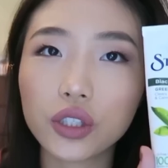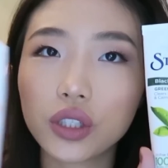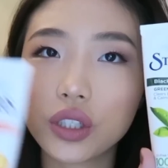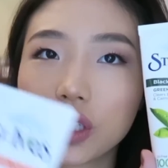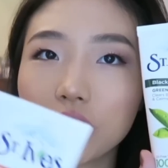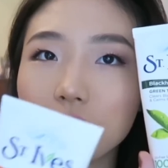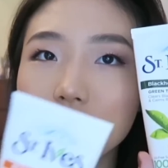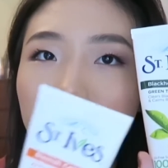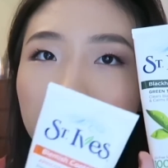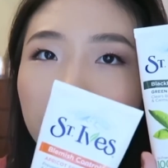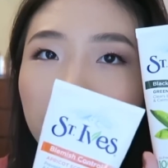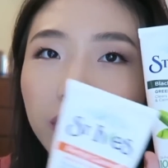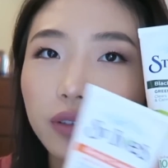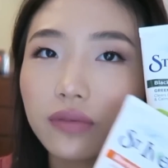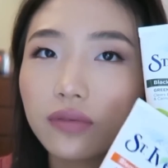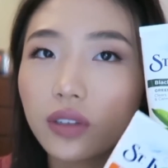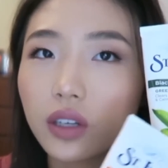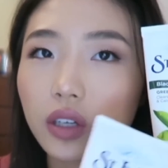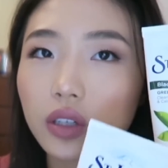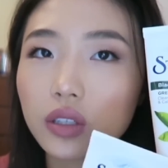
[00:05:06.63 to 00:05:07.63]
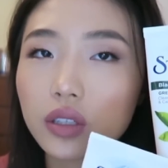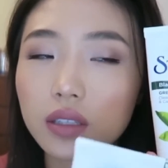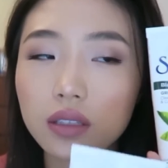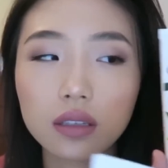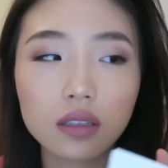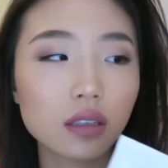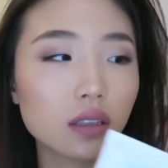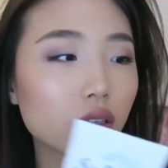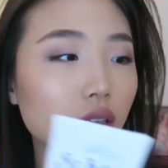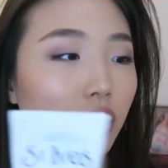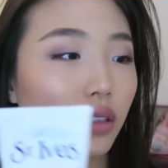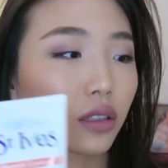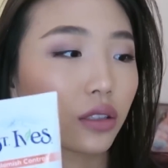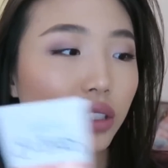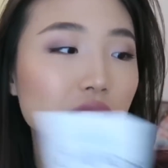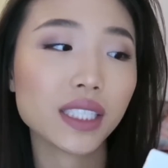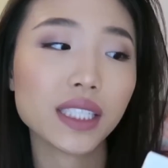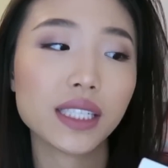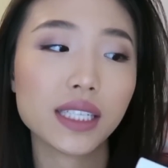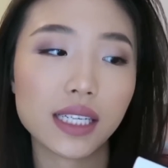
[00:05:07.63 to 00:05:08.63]
she prefers the
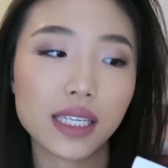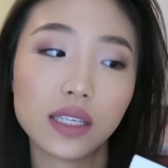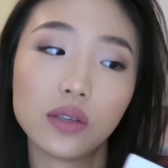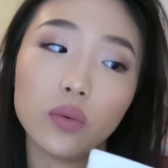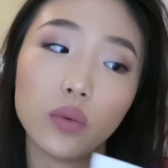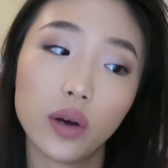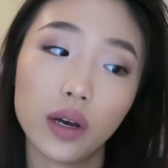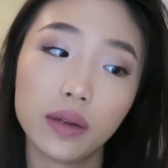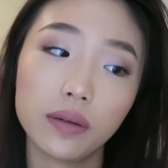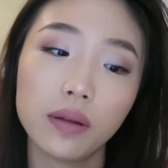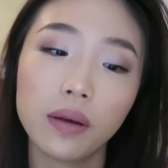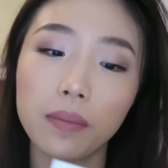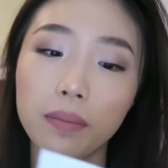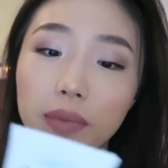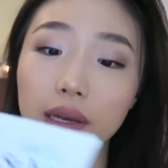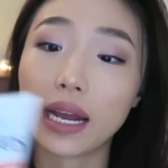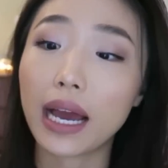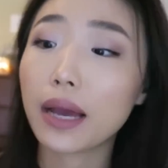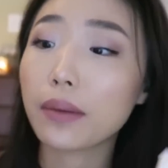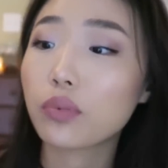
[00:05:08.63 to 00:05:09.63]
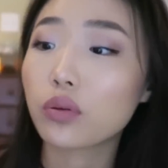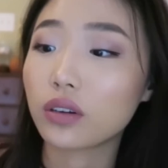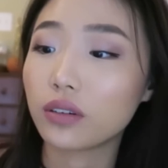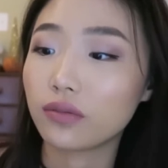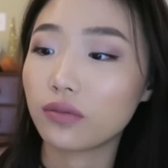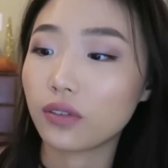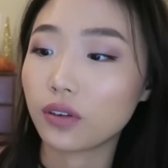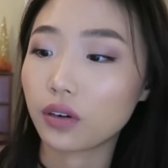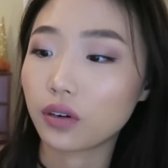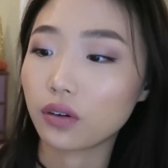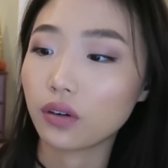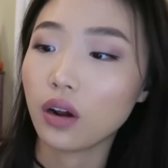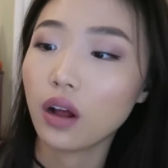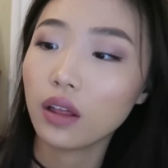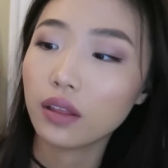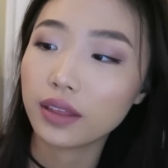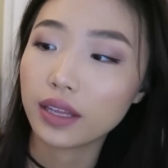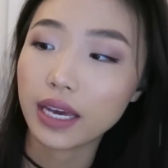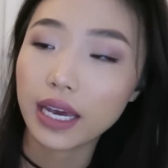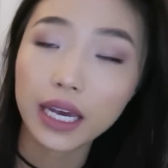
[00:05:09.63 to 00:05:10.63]
green tea one but i prefer
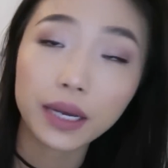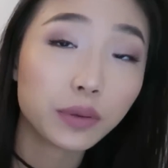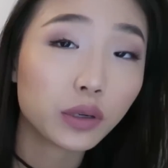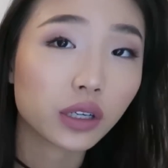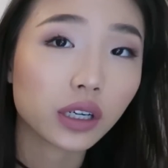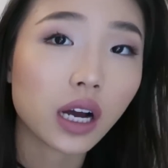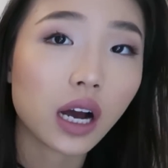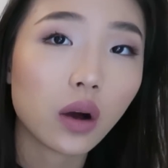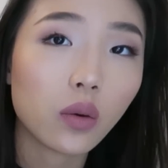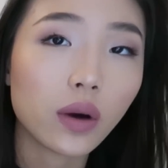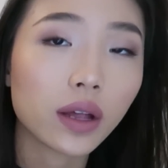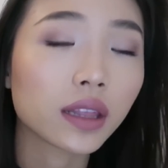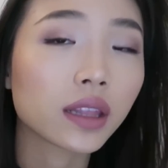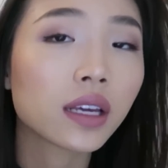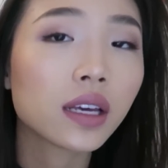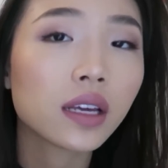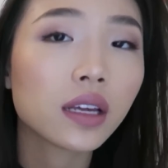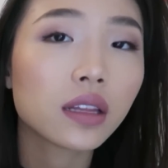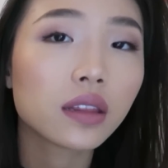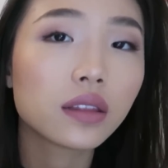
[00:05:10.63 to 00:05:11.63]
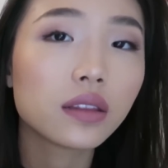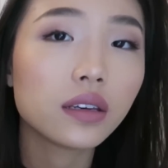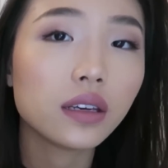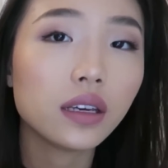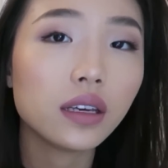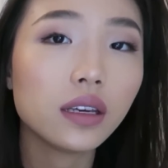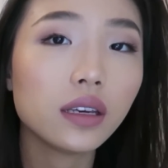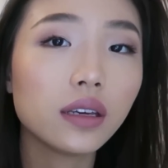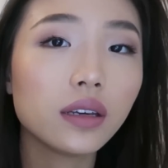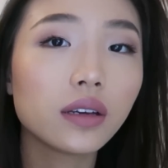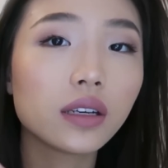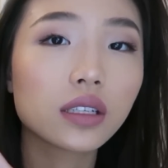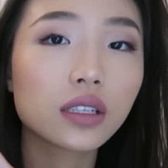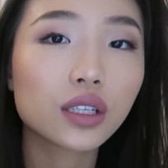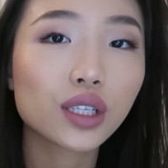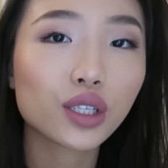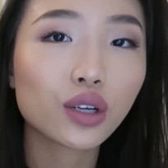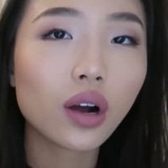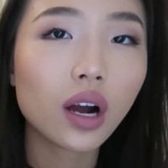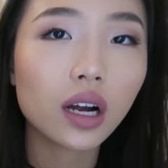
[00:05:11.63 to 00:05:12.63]
the apricot one the
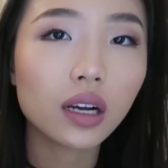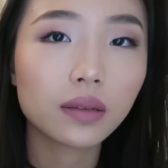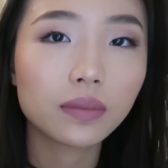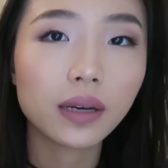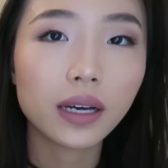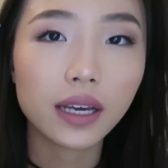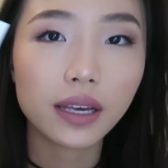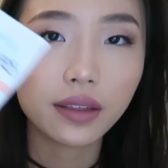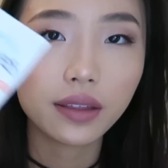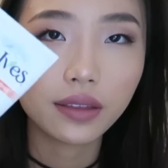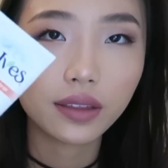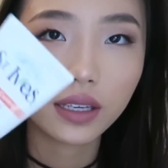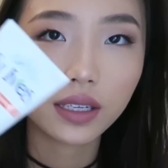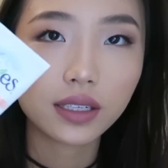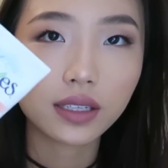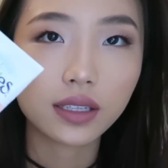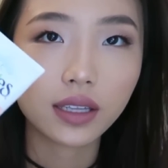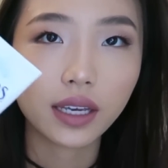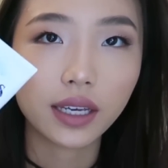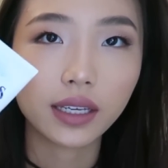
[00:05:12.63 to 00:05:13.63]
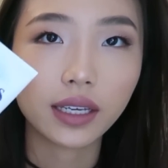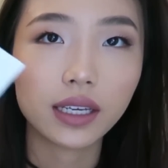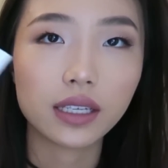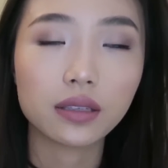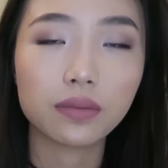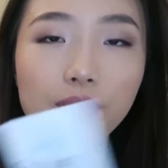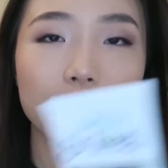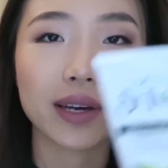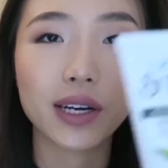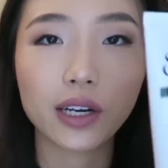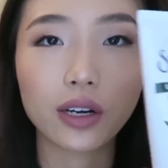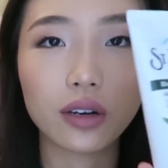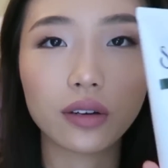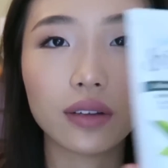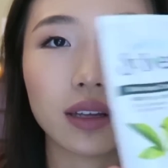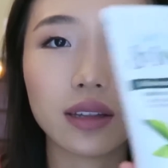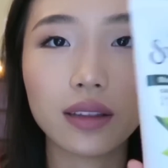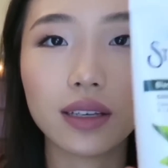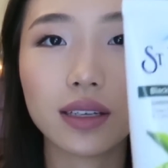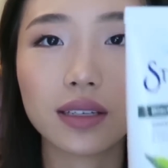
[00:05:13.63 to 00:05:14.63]
scrub in this thing is bigger
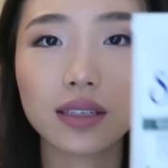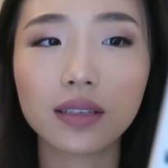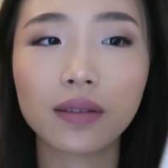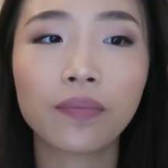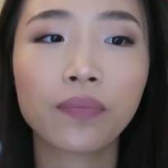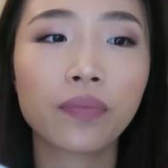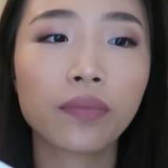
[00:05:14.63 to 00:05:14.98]
than this